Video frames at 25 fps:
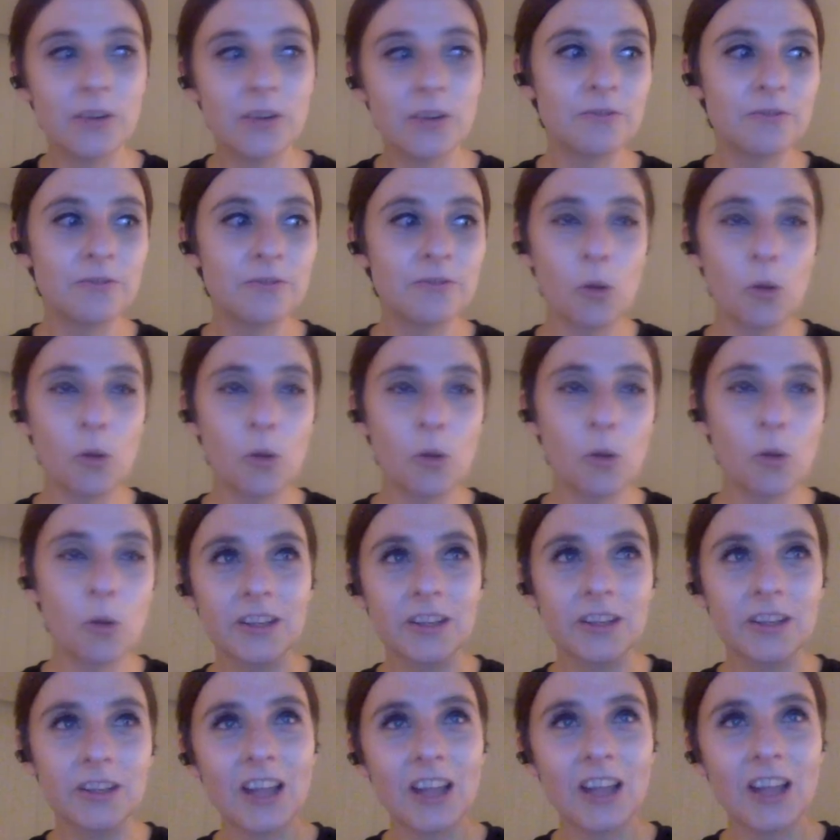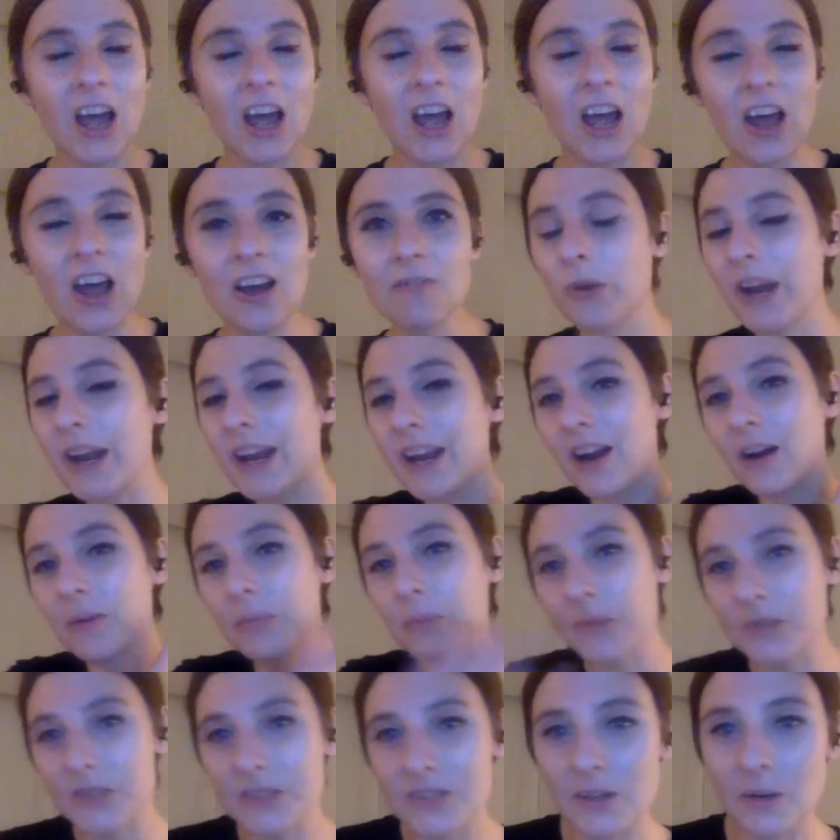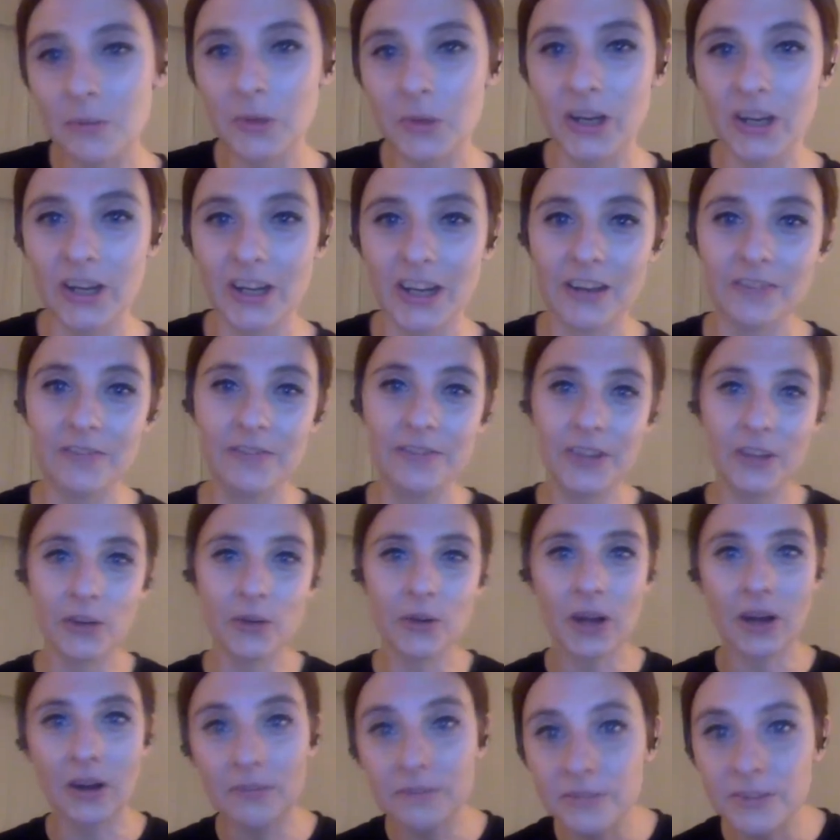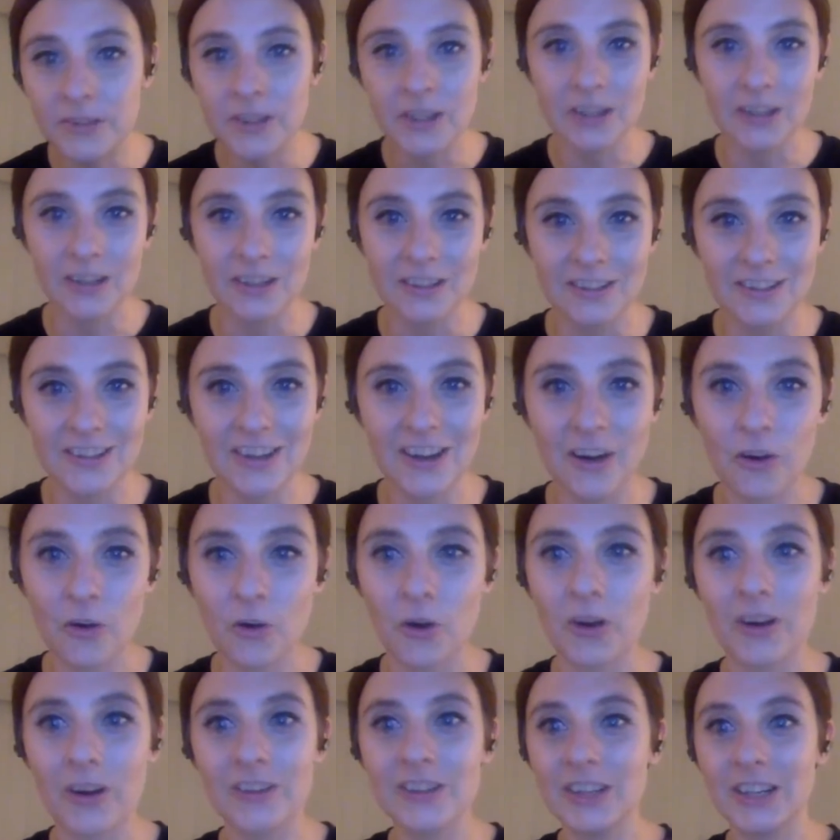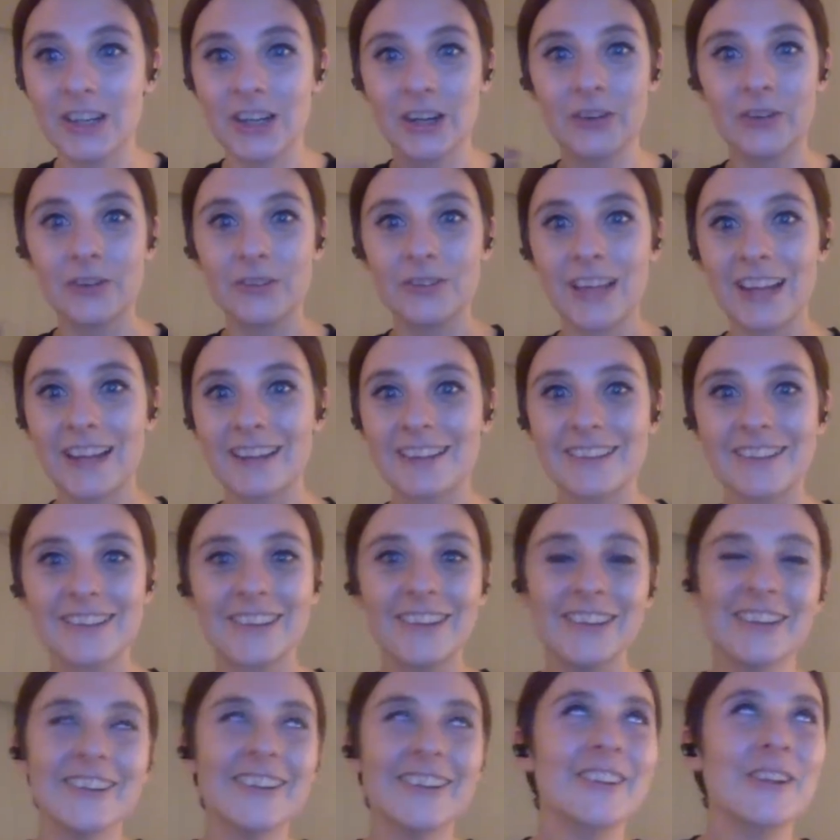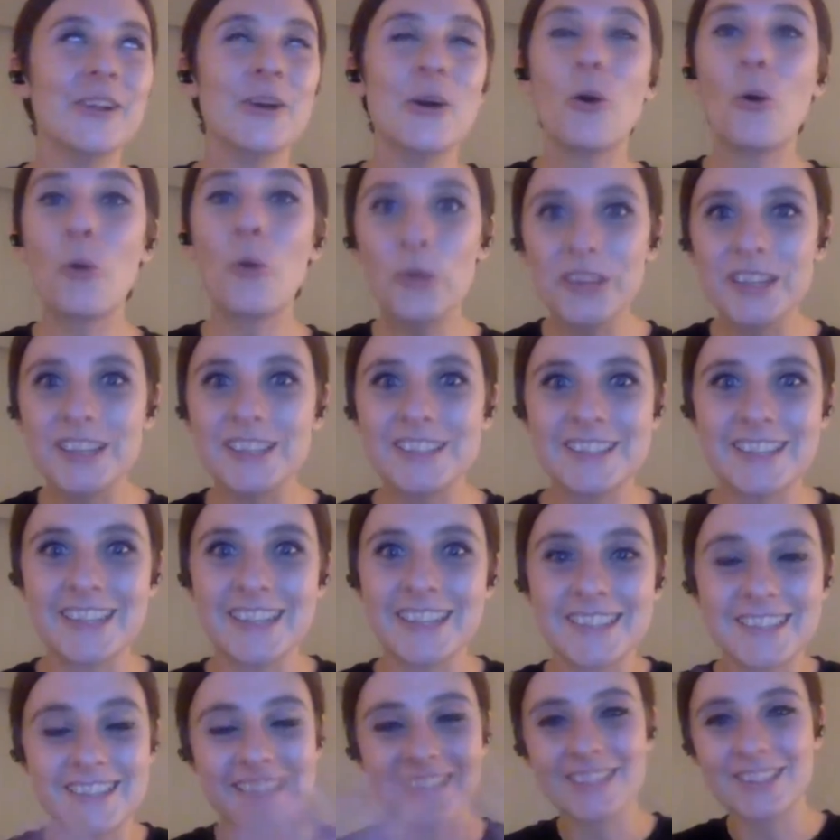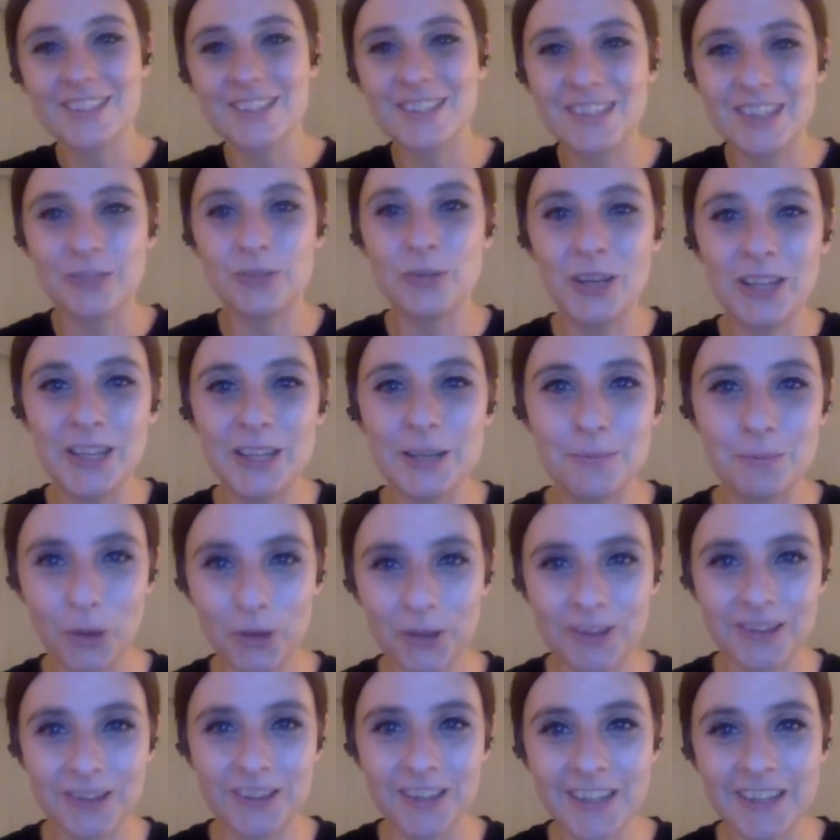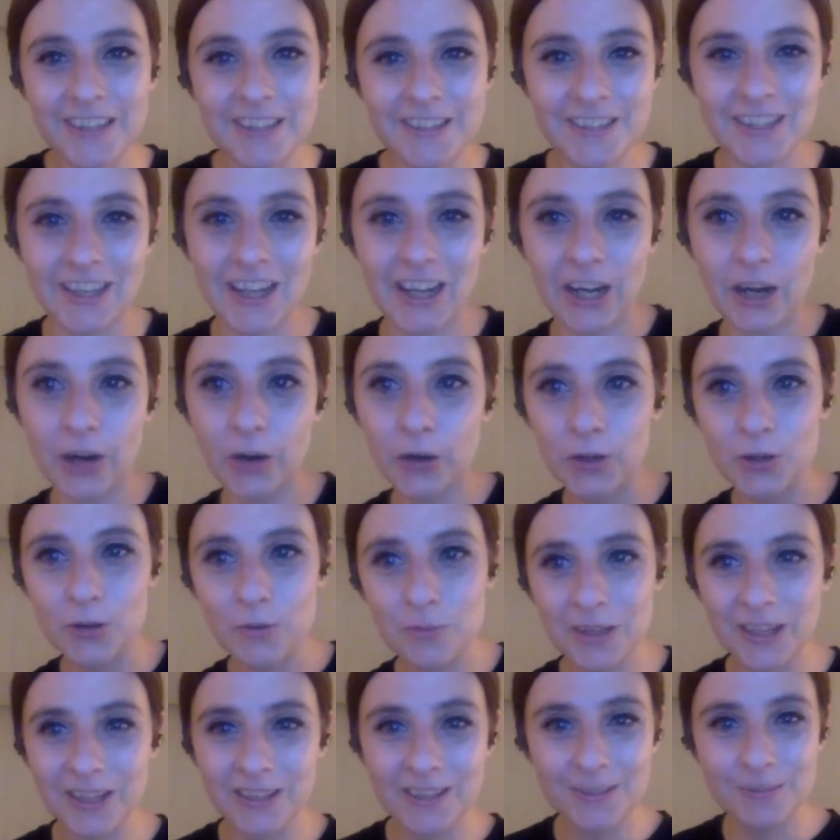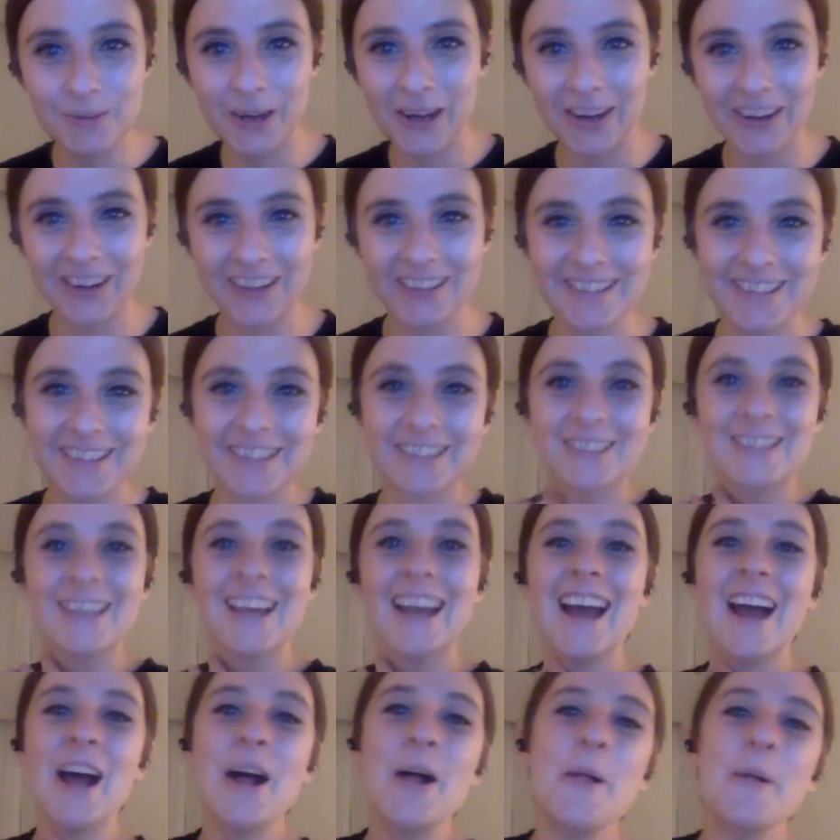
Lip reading: fall in love or break up with someone and feel comforted, or like all these things. They're really important things to like our human experience.